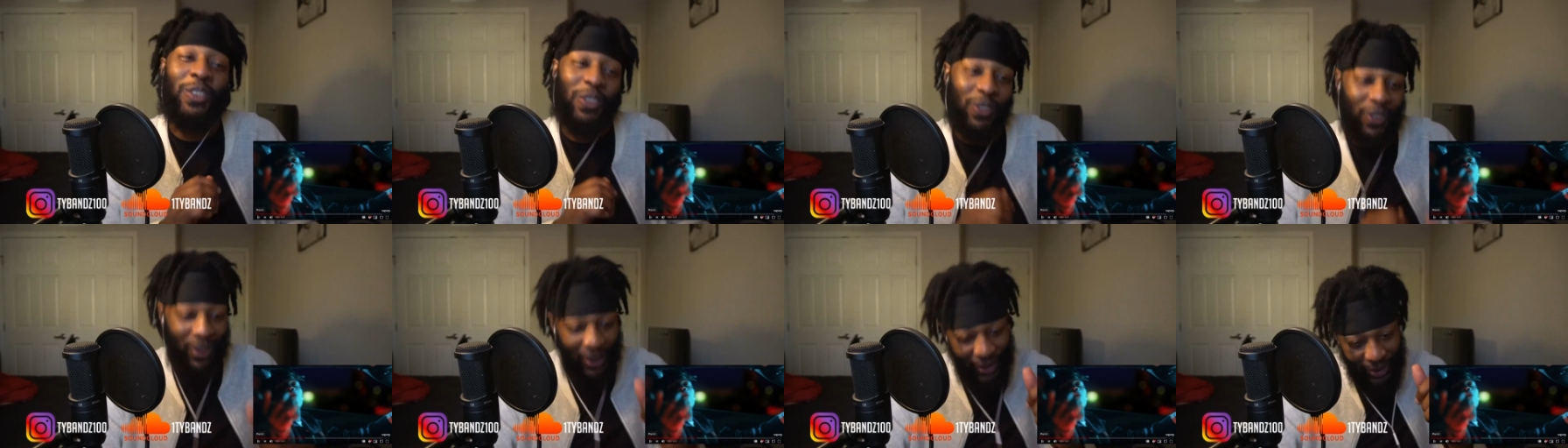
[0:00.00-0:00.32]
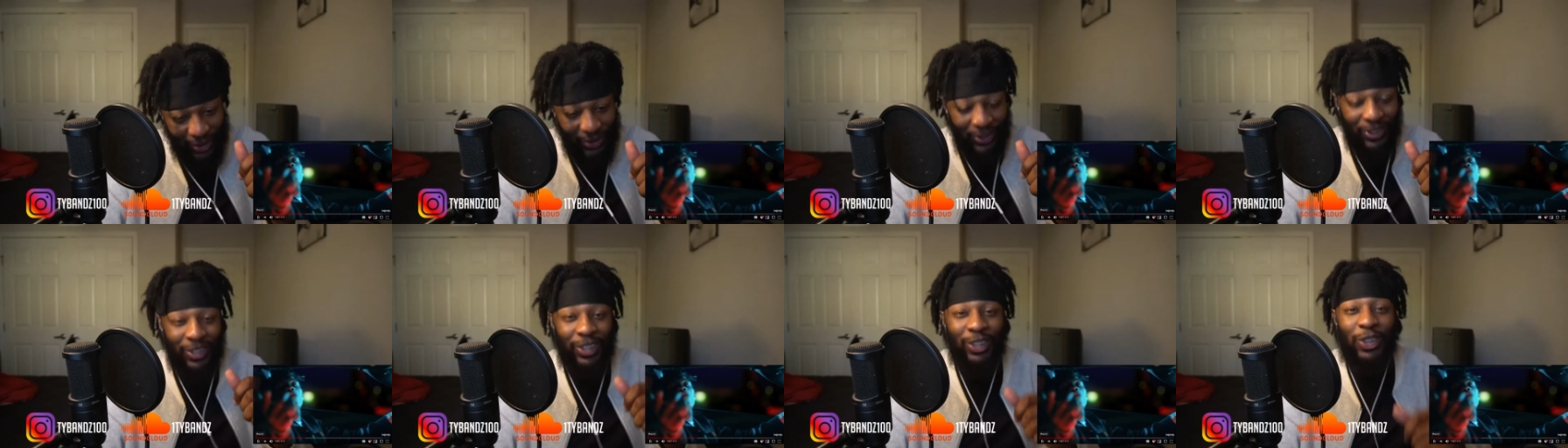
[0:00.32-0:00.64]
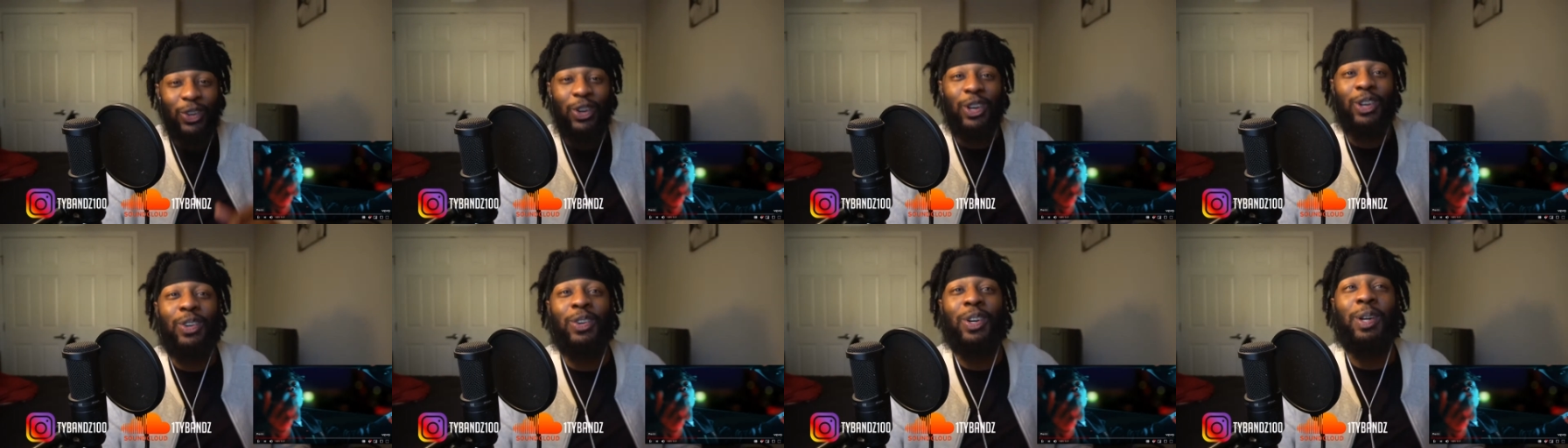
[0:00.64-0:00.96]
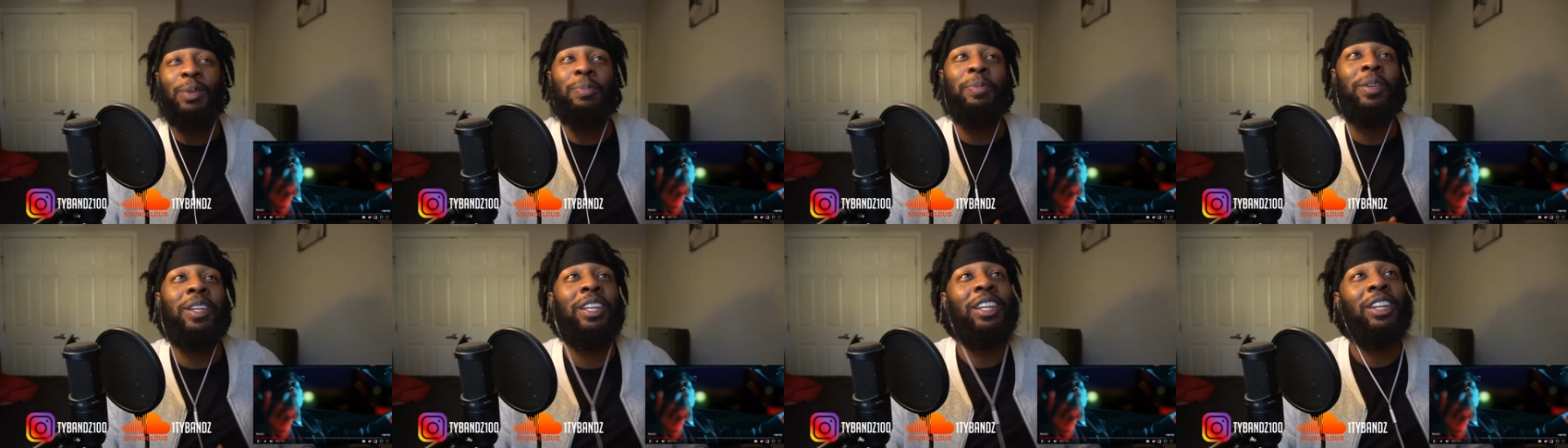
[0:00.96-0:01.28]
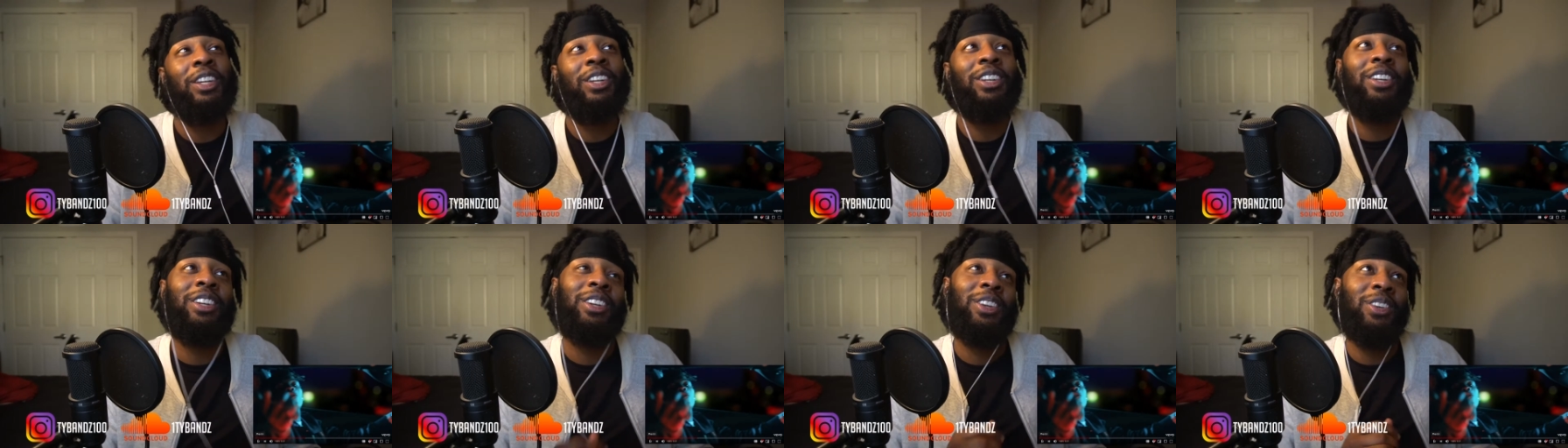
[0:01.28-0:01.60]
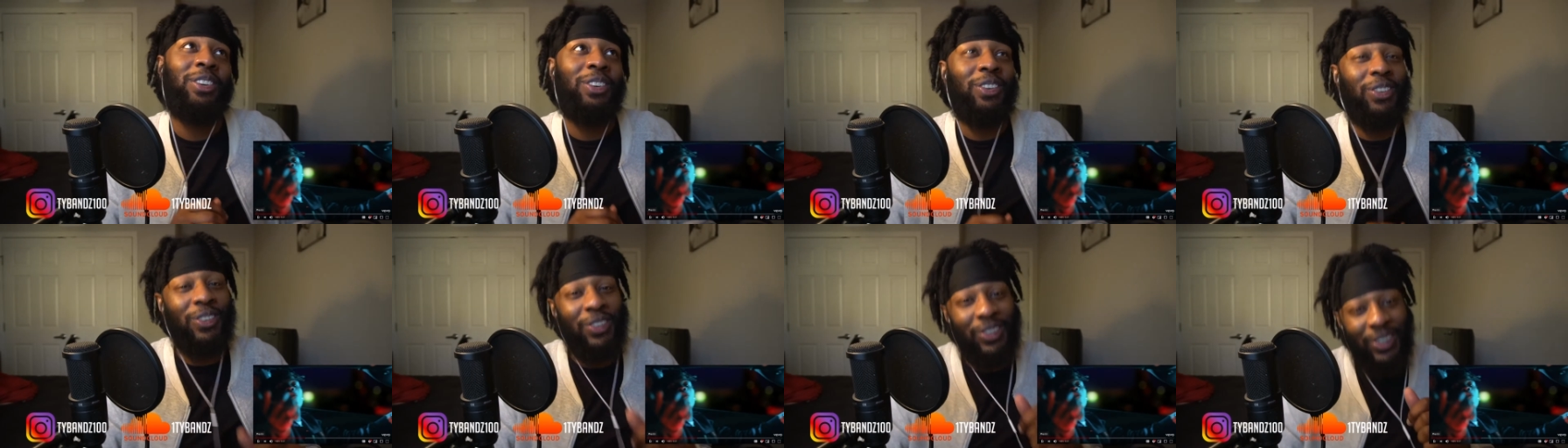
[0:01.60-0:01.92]
Woah, do it with me.
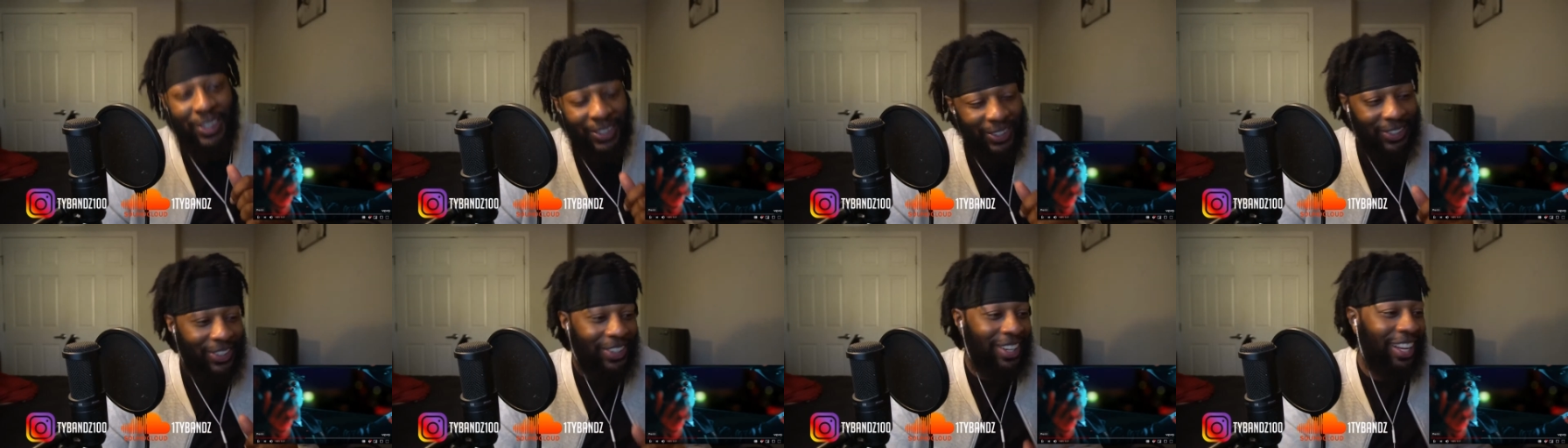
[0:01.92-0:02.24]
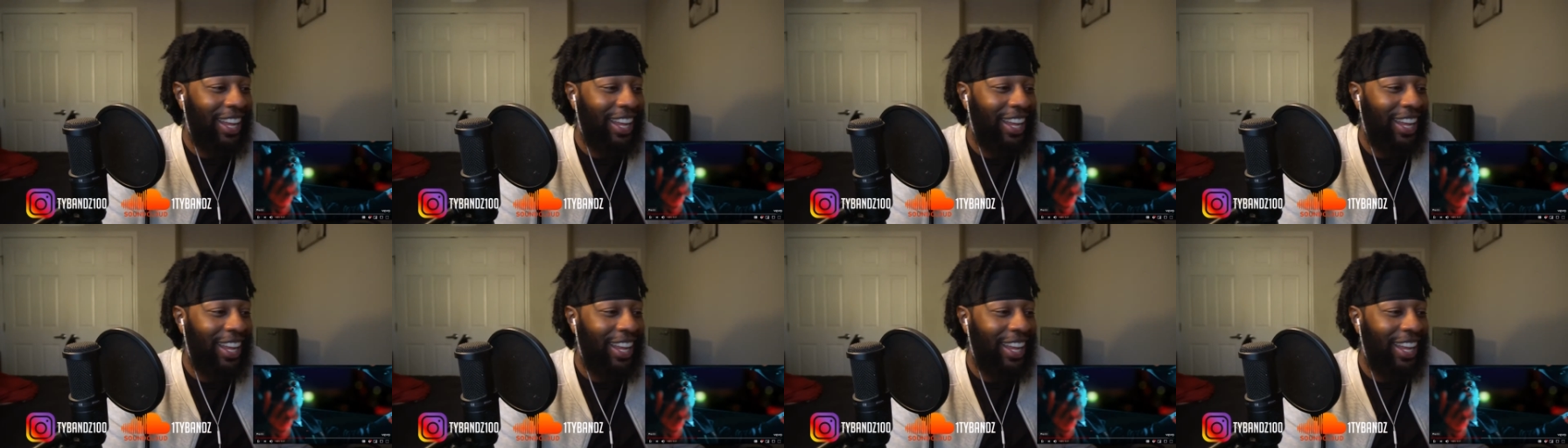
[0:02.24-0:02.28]
Woah,